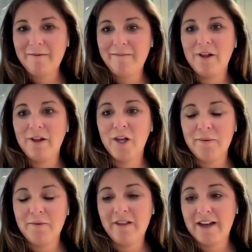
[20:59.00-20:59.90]
the
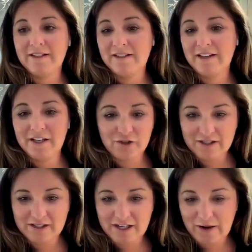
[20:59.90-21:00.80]
less
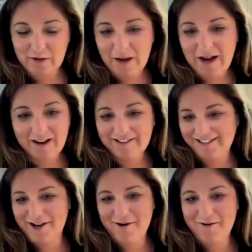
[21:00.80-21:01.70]
interest that you have to pay.
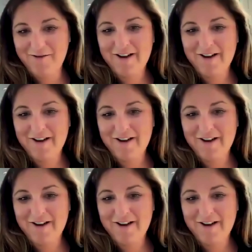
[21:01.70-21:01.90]
So,